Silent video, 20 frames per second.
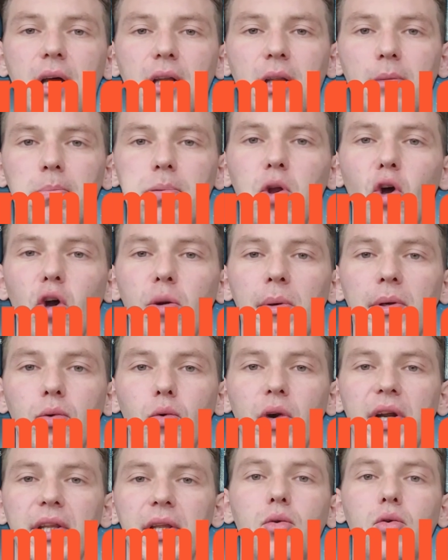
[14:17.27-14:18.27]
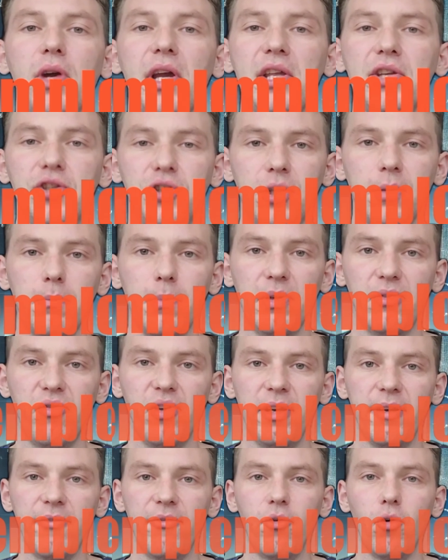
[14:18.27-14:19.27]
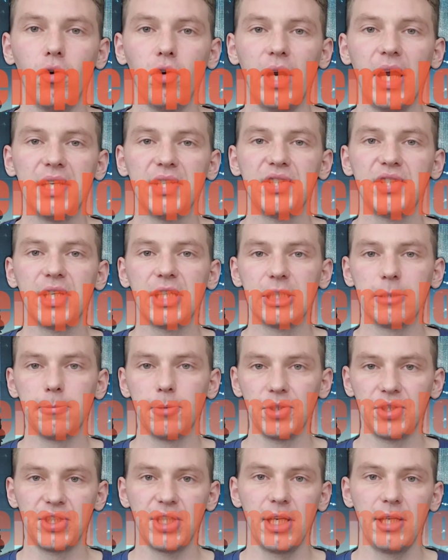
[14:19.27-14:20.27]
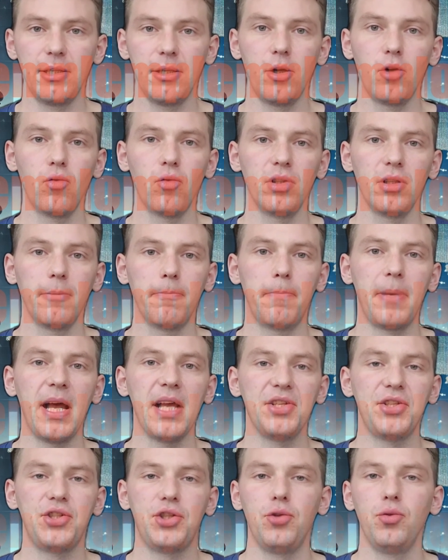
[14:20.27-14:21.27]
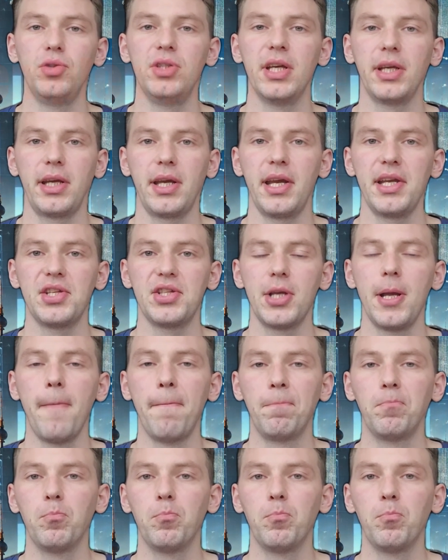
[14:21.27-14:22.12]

unemployment rate ranged between 4 and 6% over the past 2 decades,